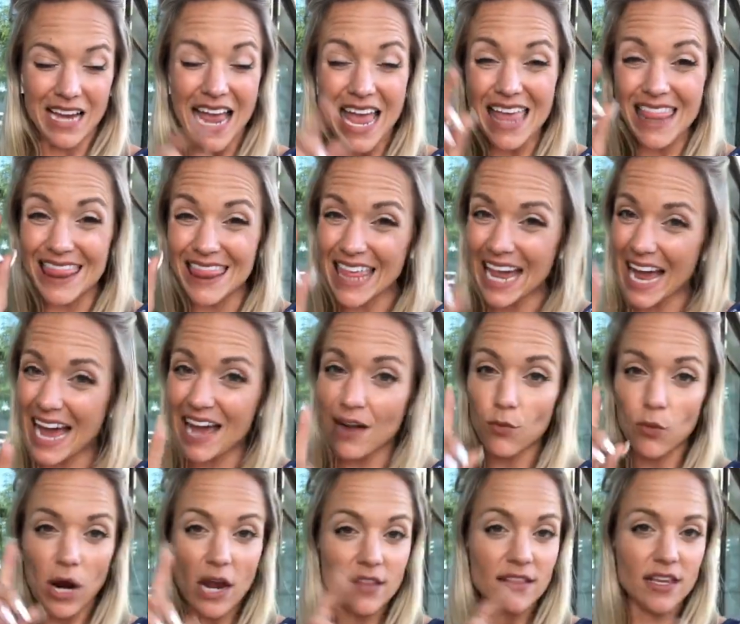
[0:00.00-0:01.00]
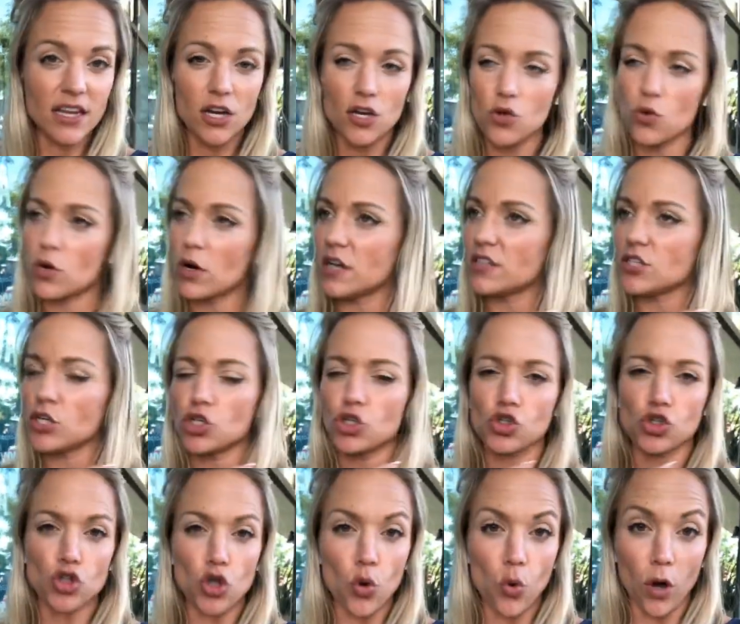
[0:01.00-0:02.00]
And that right there, you guys, is
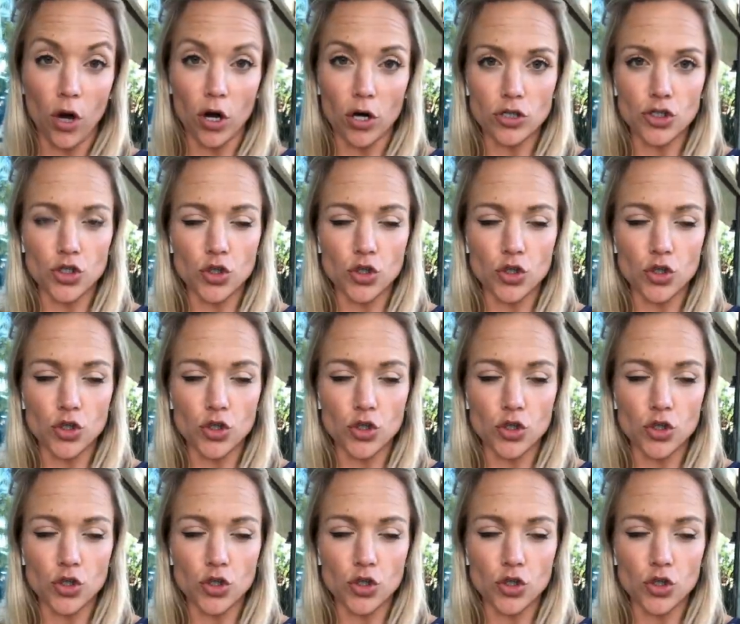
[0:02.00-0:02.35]
so hard.